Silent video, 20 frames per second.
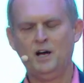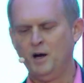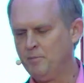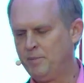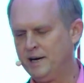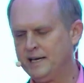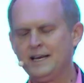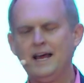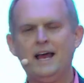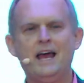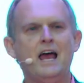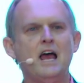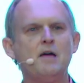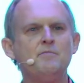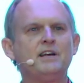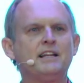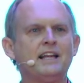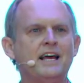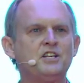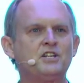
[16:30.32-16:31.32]
But
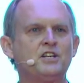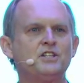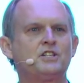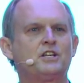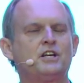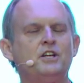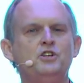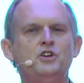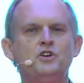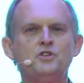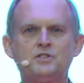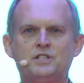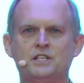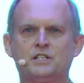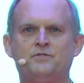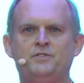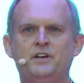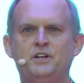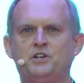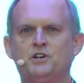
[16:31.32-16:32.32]
emulations can use
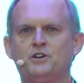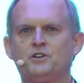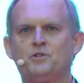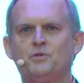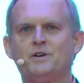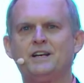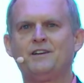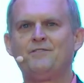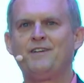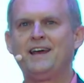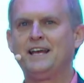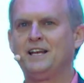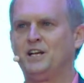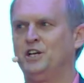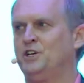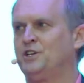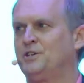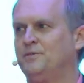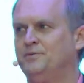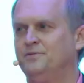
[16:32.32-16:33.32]
this feature to an
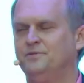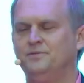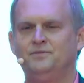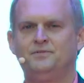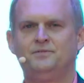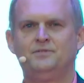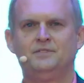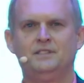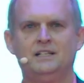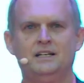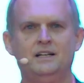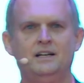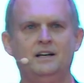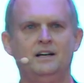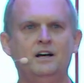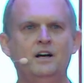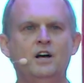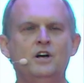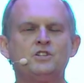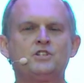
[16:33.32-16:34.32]
advantage.
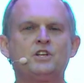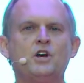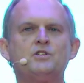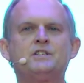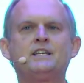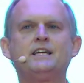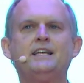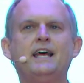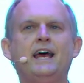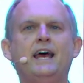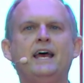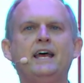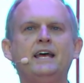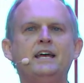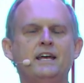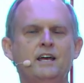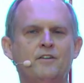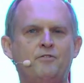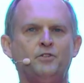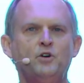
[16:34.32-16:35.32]
So today,
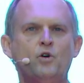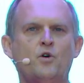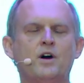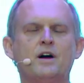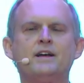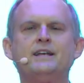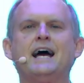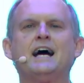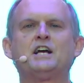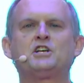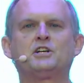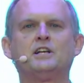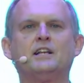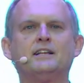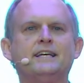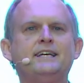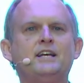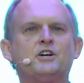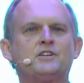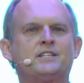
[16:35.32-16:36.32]
if your national
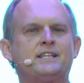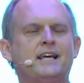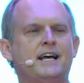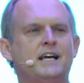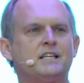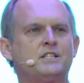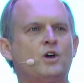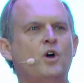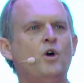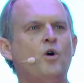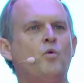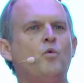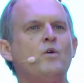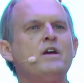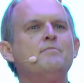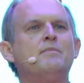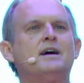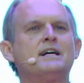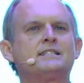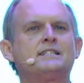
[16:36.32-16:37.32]
leader says, we
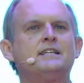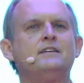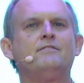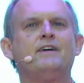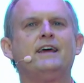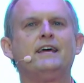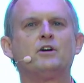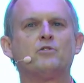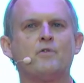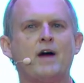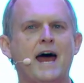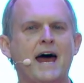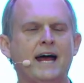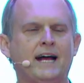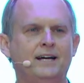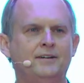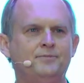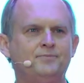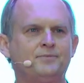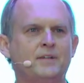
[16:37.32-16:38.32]
must invade
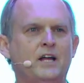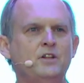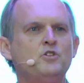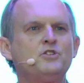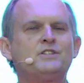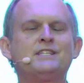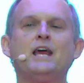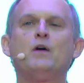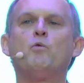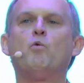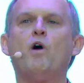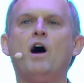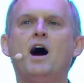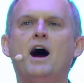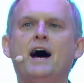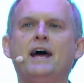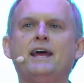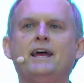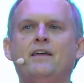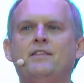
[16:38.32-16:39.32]
Iraq, and you say
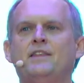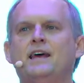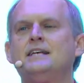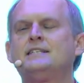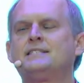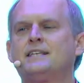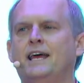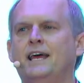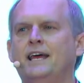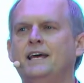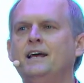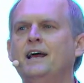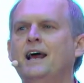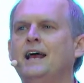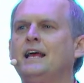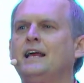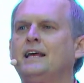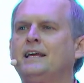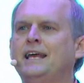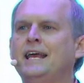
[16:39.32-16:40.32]
why, and they say,
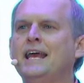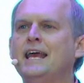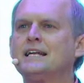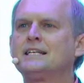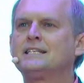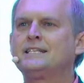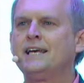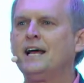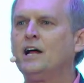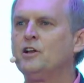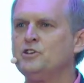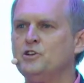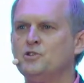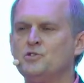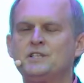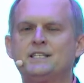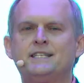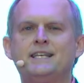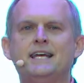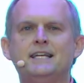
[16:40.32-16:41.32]
can't tell you
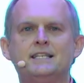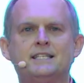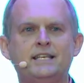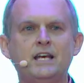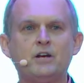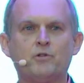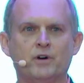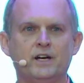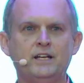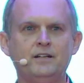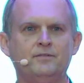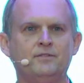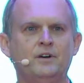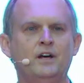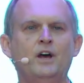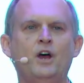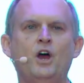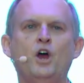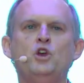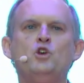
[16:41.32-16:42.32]
state secret,
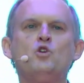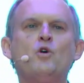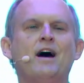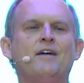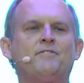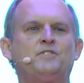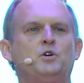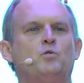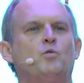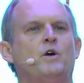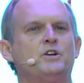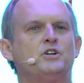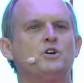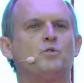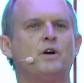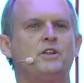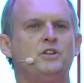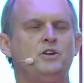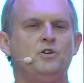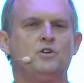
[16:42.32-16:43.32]
you have to wonder
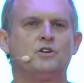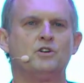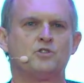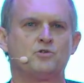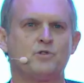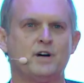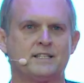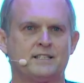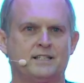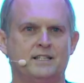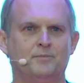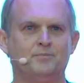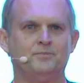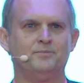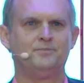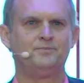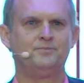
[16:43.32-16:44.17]
whether you can trust them.